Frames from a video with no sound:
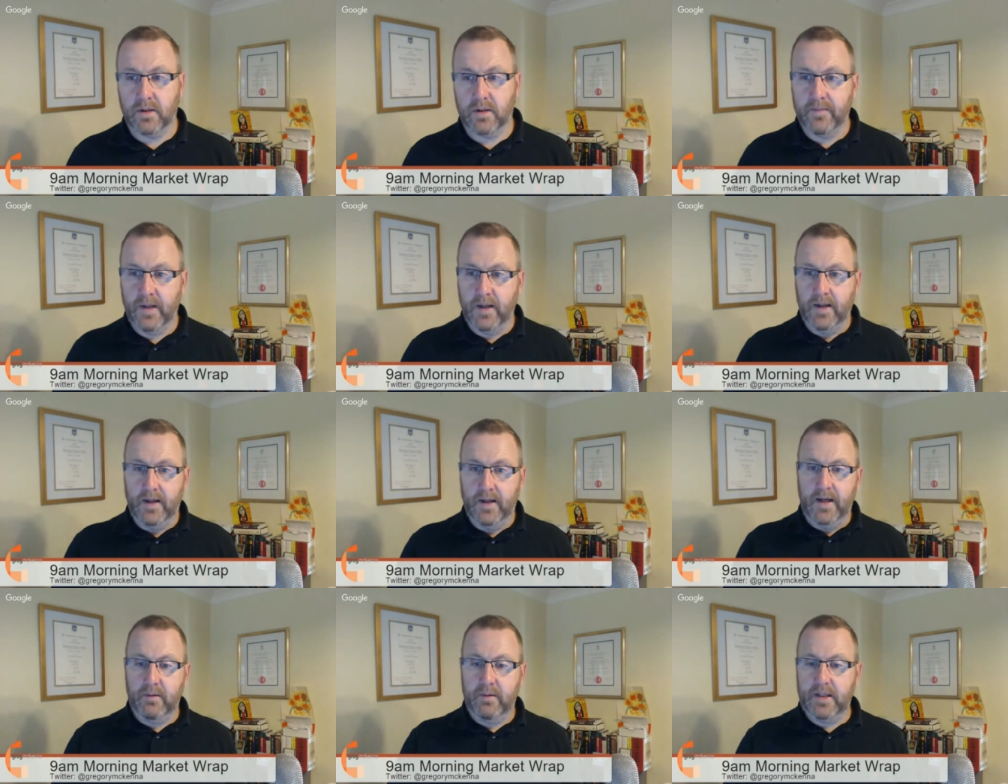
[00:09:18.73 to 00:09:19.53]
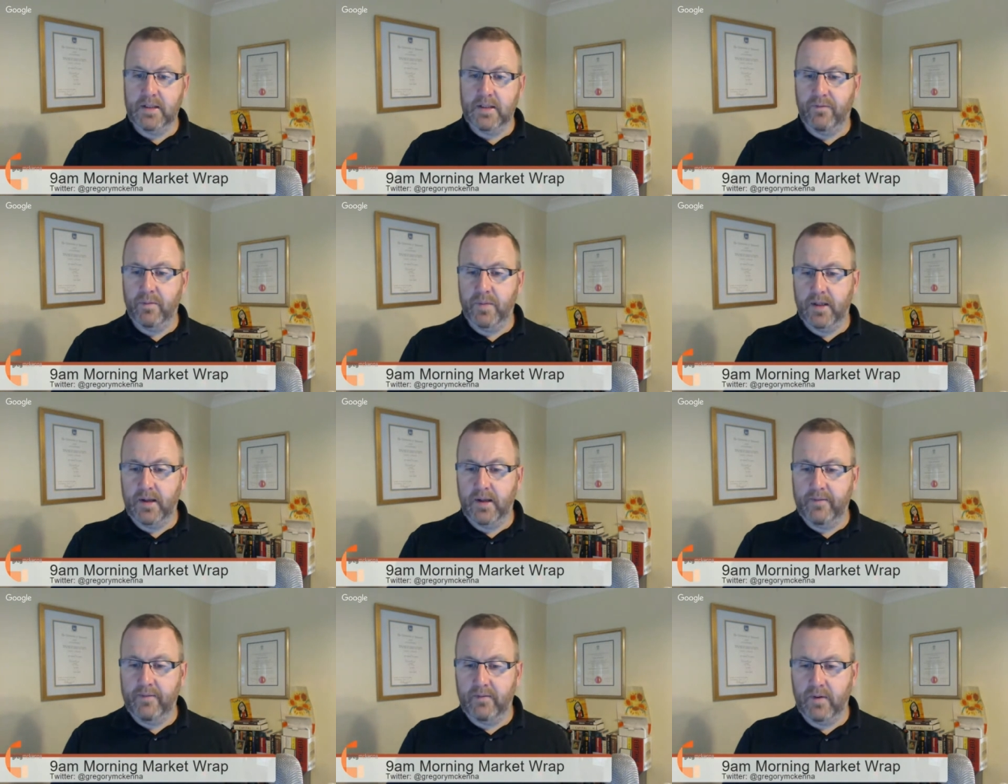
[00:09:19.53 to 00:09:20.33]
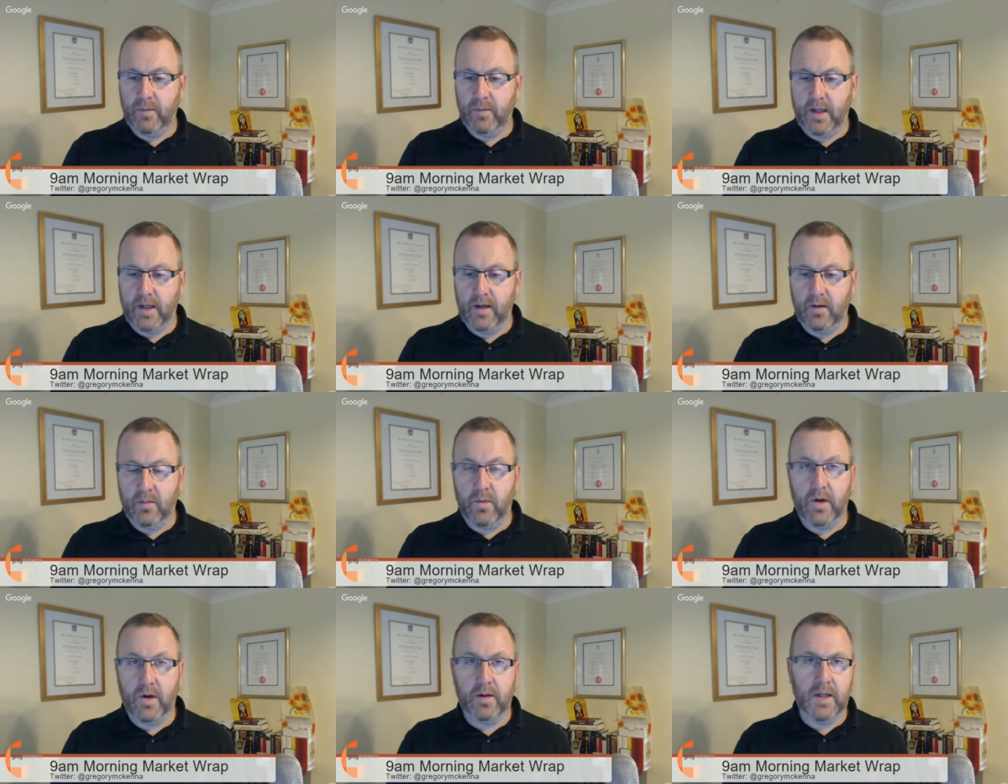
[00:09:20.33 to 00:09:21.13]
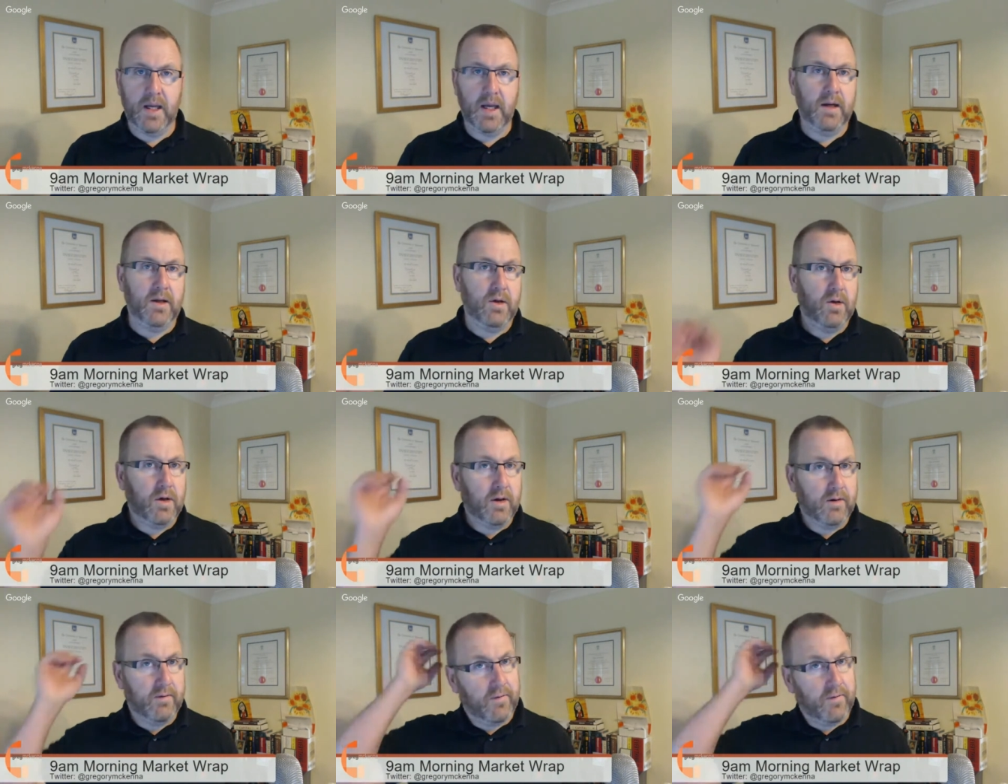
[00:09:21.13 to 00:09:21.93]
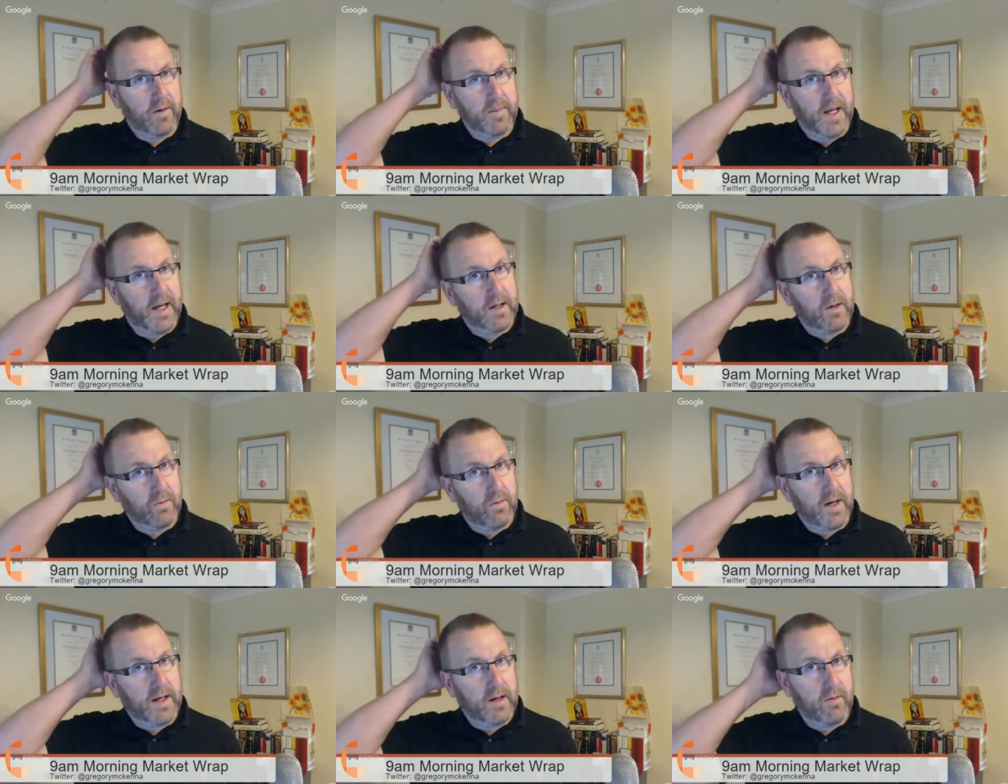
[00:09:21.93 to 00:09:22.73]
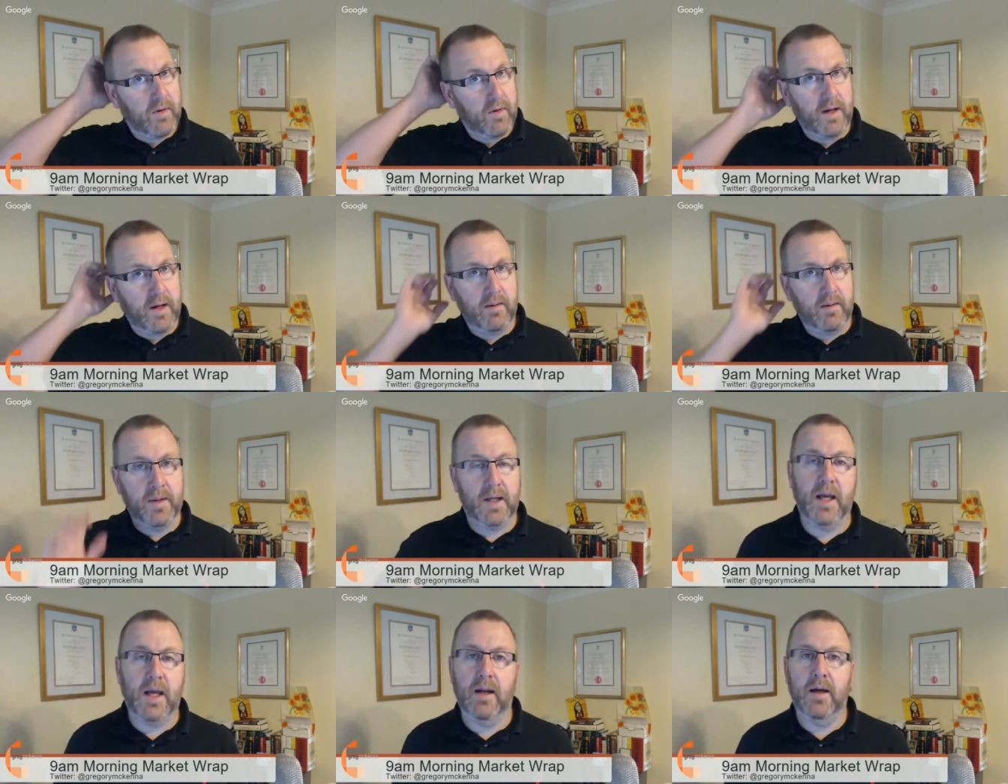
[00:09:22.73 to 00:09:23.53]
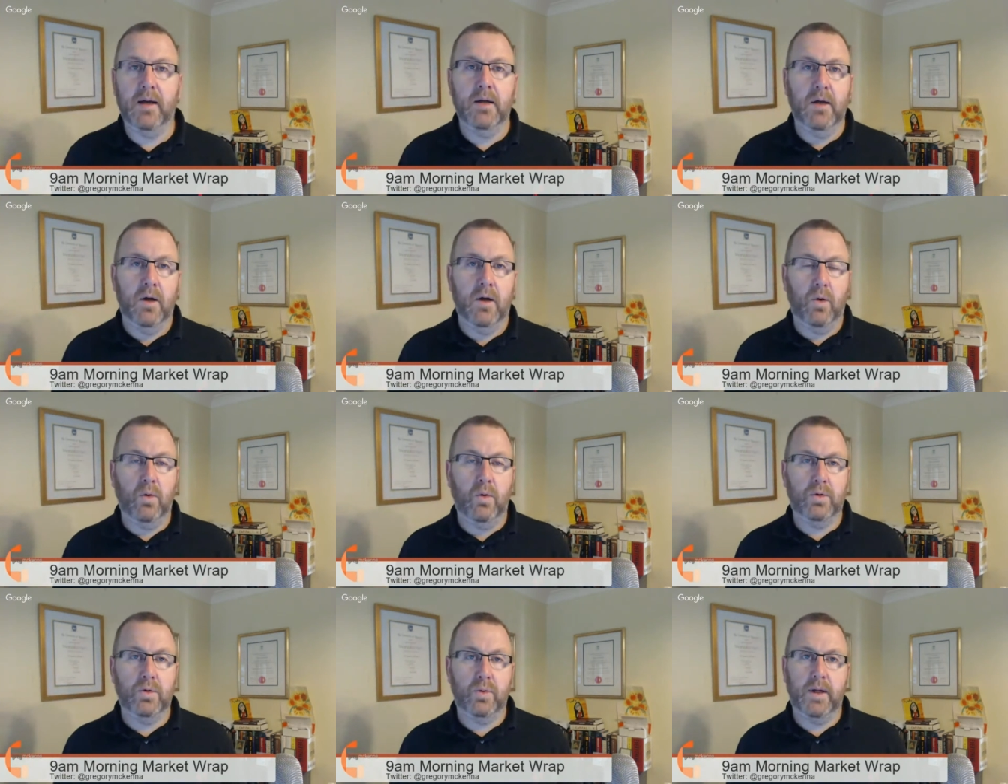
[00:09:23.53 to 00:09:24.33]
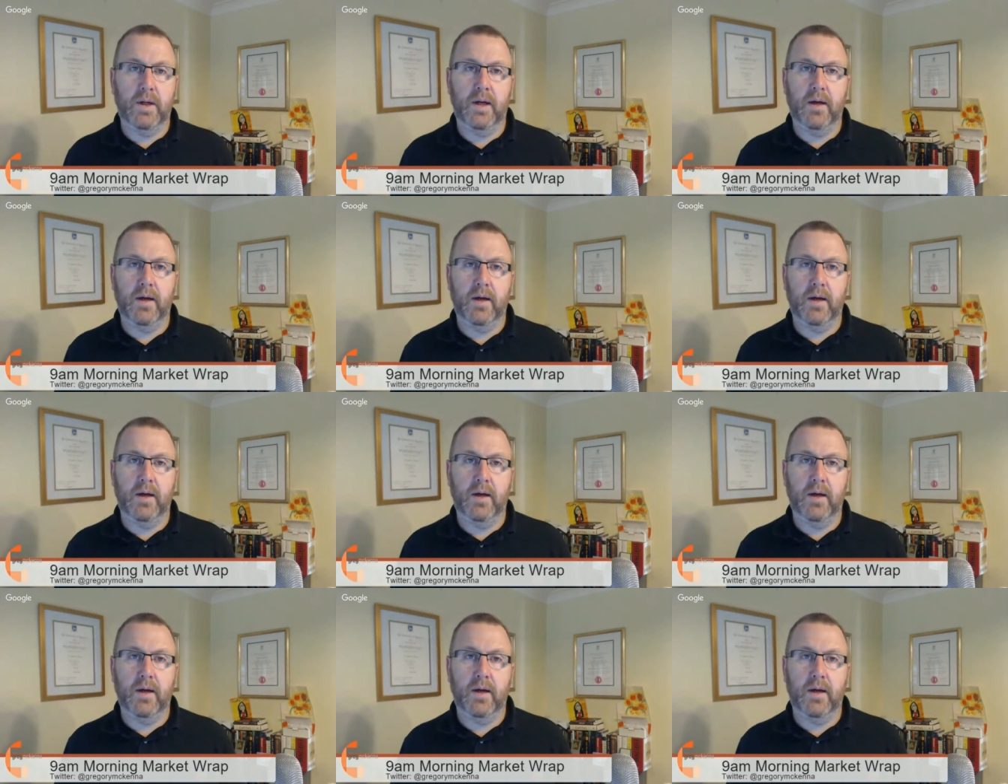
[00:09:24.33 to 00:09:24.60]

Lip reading: So anyway, that's it from me today. Have a lovely weekend. I'm Greg McKenna. You can find me at Gregory McKenna on Twitter.